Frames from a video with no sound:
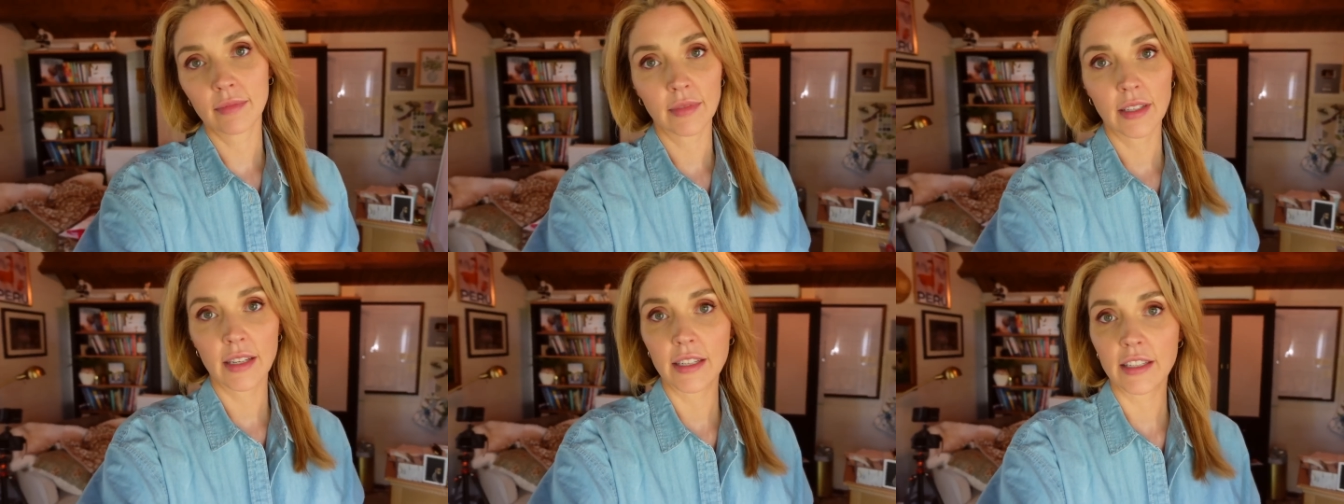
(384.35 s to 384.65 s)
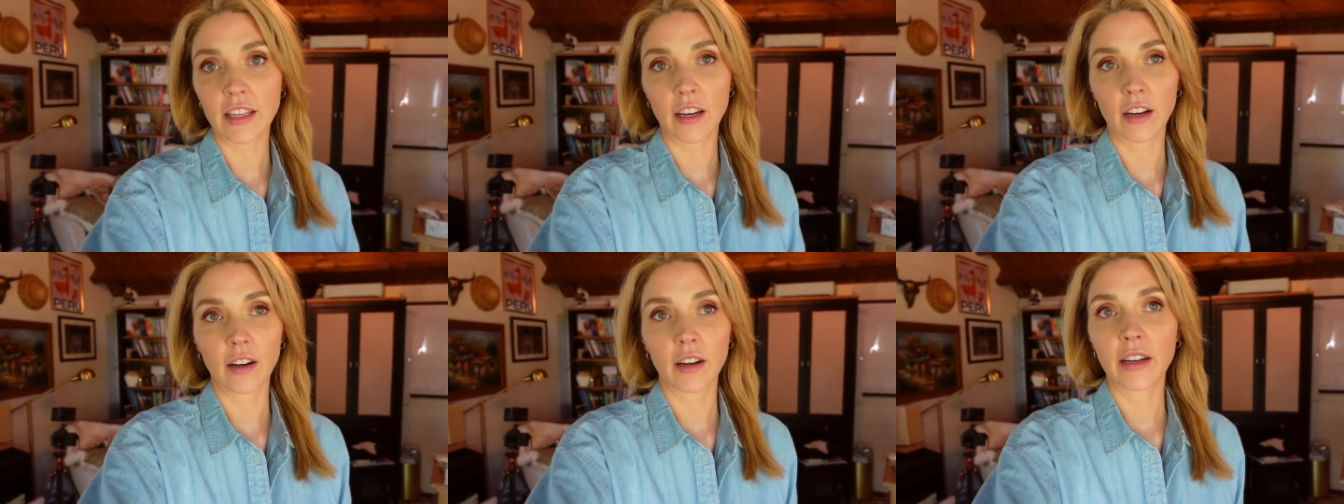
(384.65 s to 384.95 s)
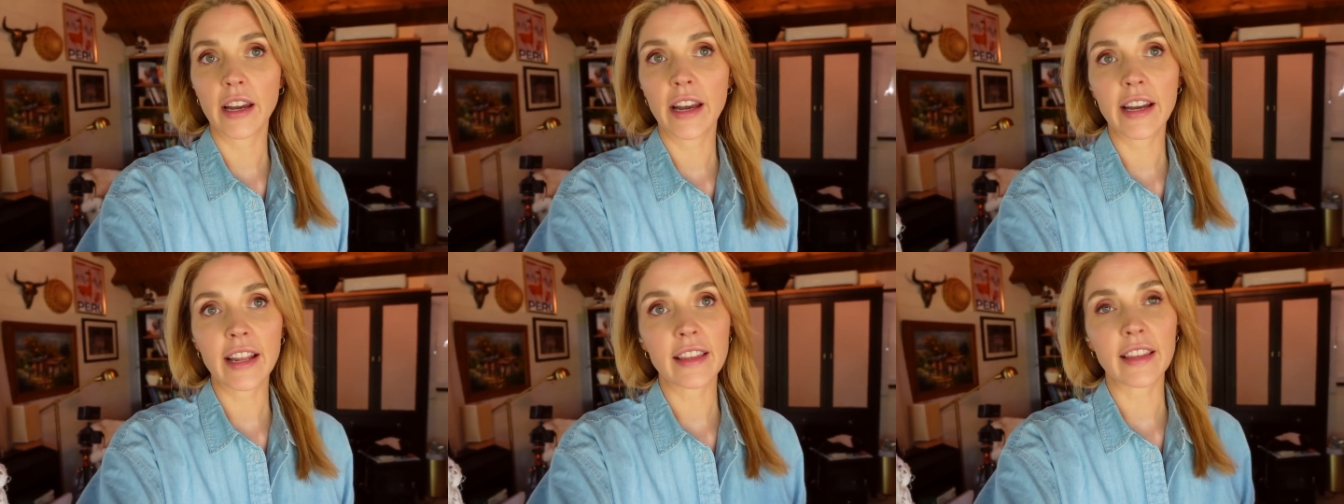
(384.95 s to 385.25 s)
is there
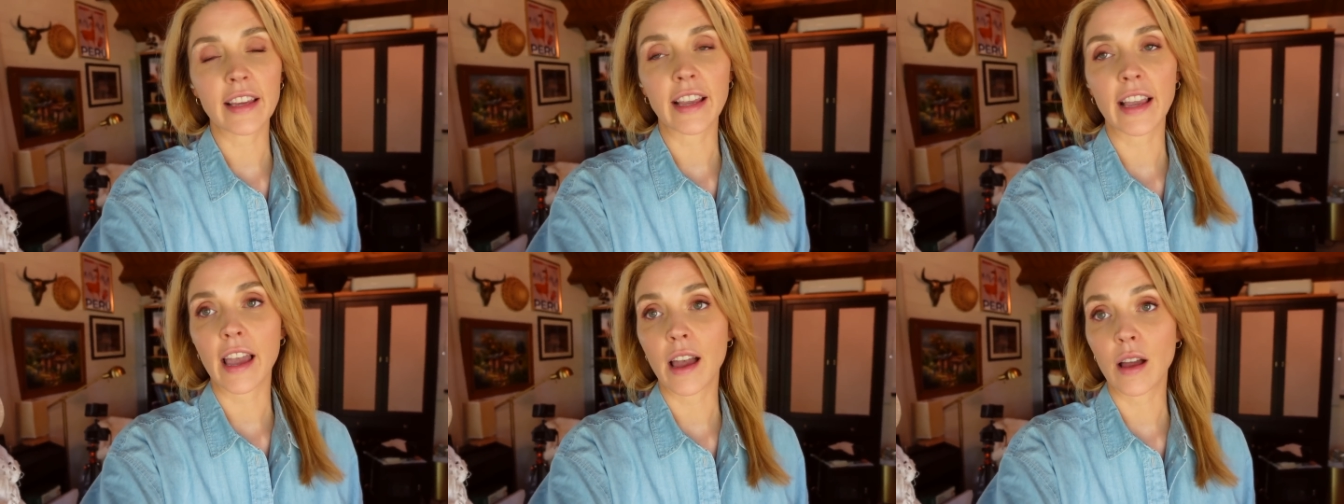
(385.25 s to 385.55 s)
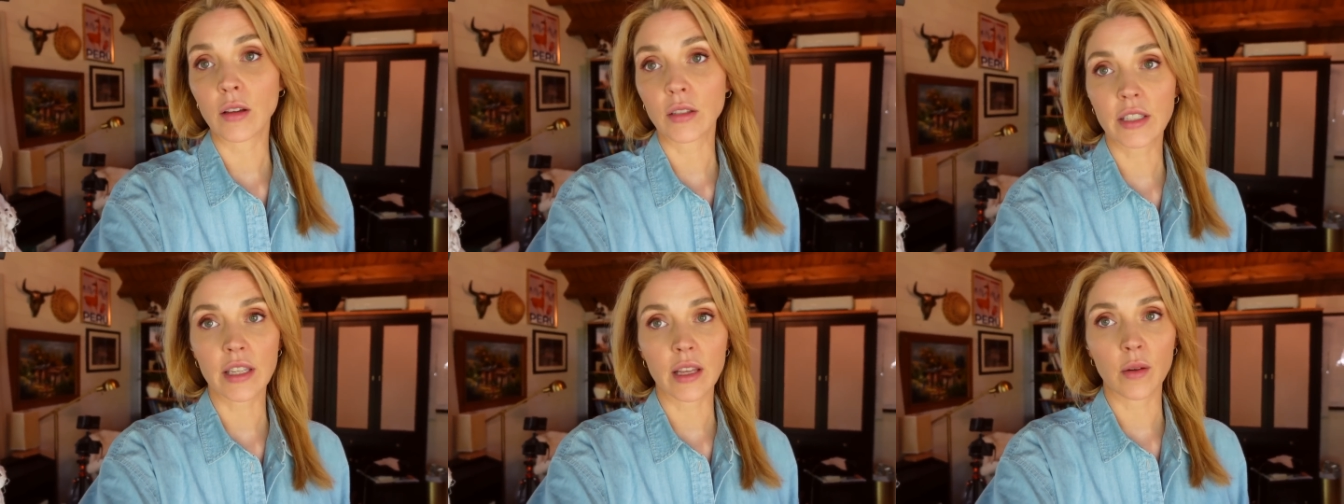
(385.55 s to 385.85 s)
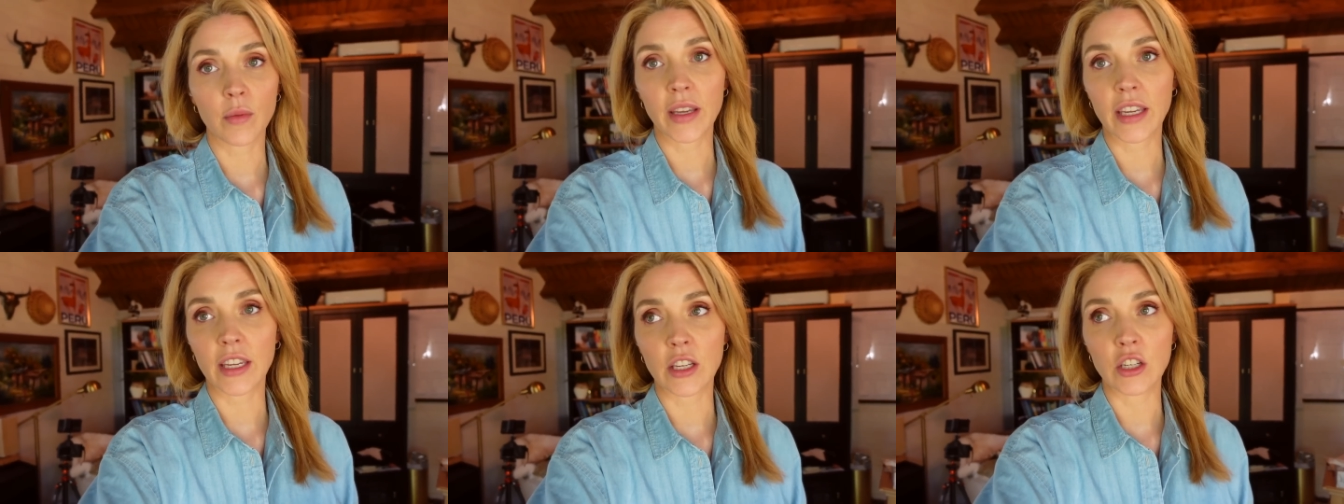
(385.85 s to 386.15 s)
anything else
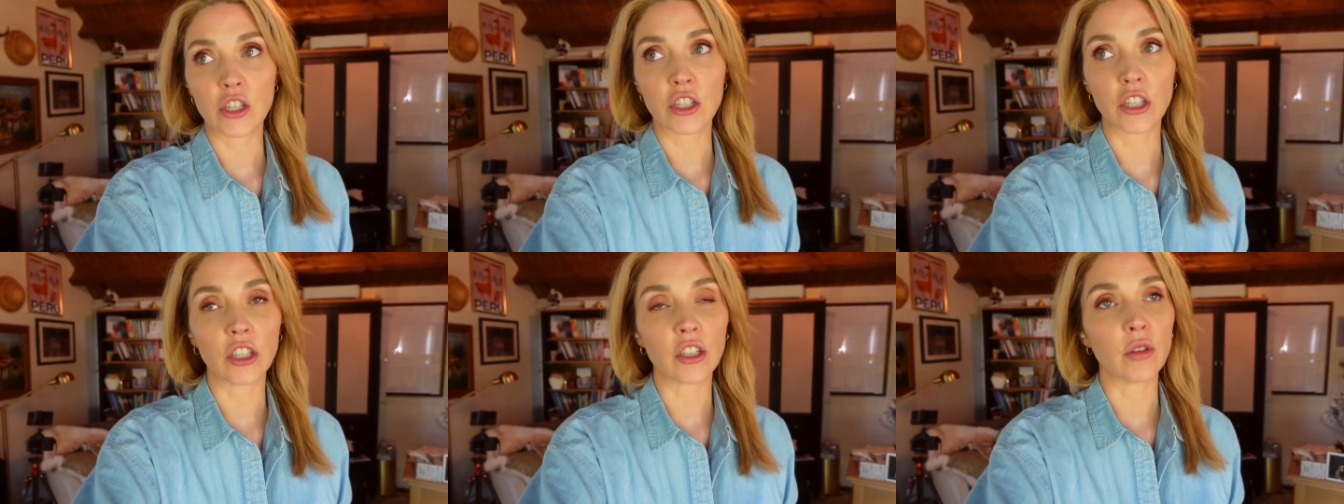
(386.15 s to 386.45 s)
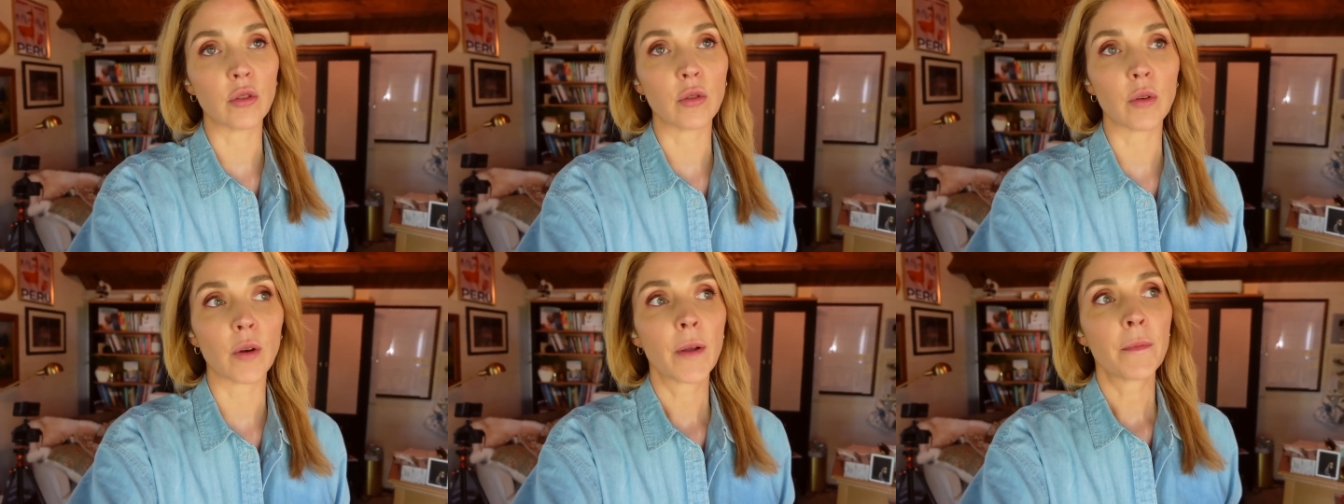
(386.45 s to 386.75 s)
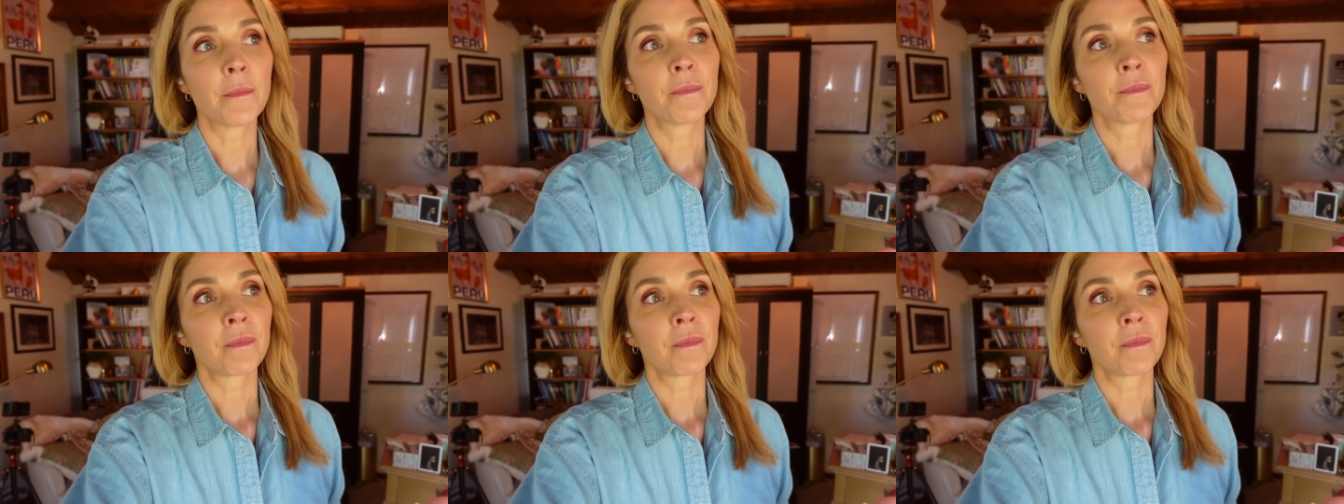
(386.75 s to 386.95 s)
that we can do?